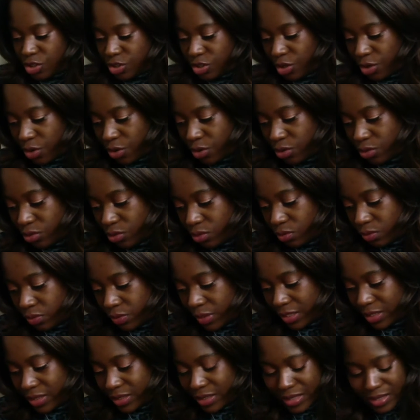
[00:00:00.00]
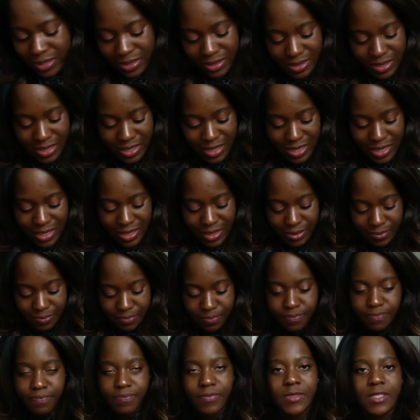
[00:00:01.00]
So this is the
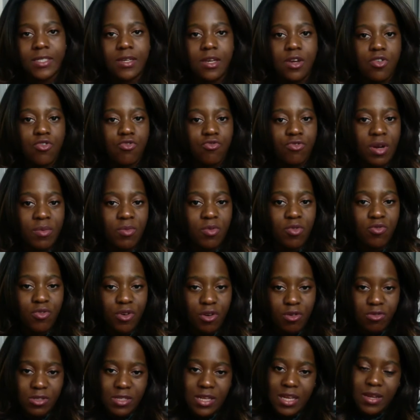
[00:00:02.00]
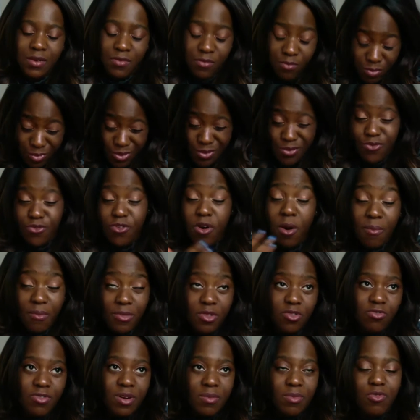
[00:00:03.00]
Rebel Rose, from
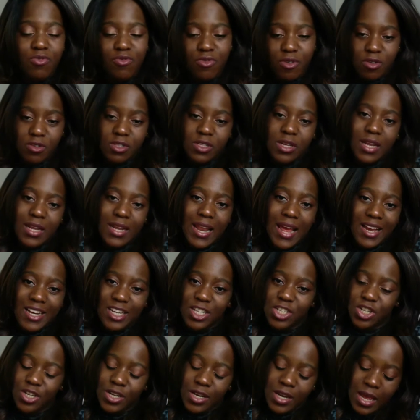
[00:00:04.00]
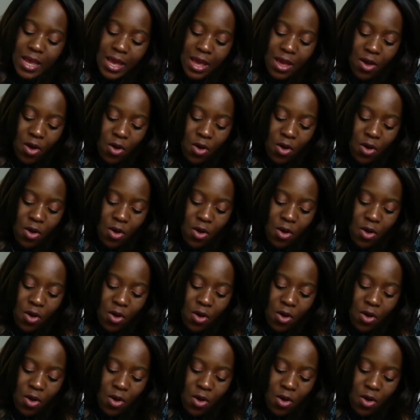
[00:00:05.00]
the Rebel Rose collection,